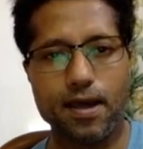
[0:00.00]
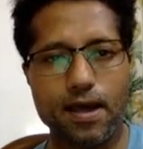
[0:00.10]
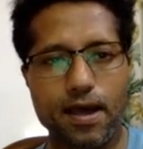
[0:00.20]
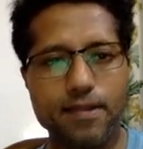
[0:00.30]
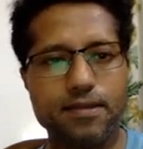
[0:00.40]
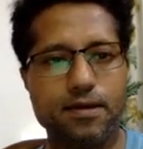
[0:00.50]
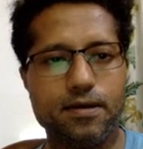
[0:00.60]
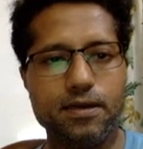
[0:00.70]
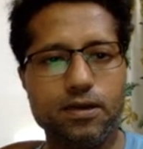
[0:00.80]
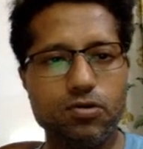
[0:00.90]
and the
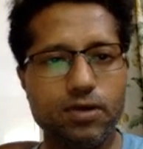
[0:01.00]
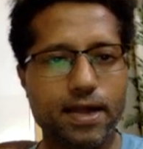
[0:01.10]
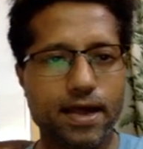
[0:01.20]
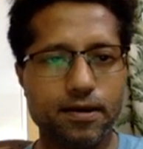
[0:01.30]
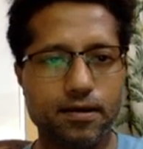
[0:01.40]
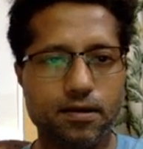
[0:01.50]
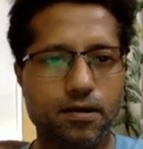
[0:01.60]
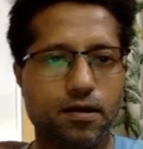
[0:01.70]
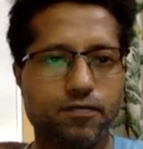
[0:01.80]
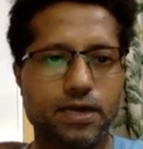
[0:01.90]
included angle
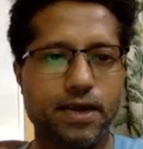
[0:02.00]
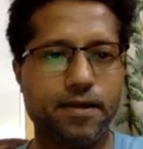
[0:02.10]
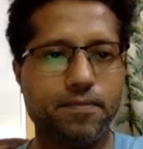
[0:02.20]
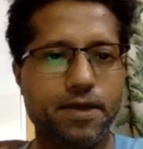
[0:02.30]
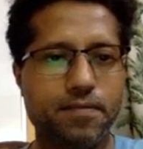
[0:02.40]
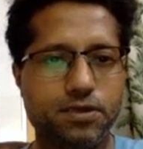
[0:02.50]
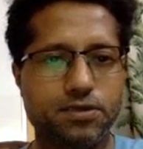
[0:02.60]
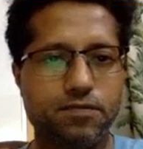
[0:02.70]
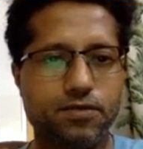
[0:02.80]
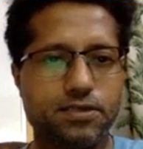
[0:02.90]
of side AB and
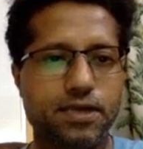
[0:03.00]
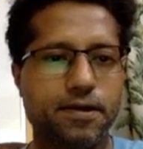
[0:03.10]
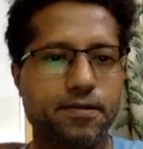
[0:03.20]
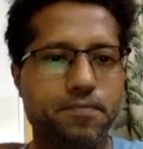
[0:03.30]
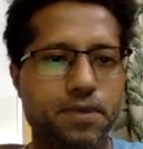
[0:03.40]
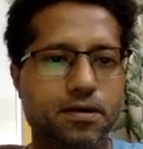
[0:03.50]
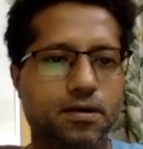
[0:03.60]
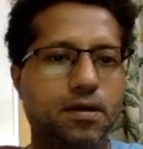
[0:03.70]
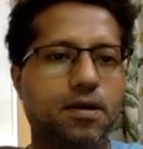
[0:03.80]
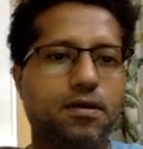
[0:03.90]
BC, which is angle B,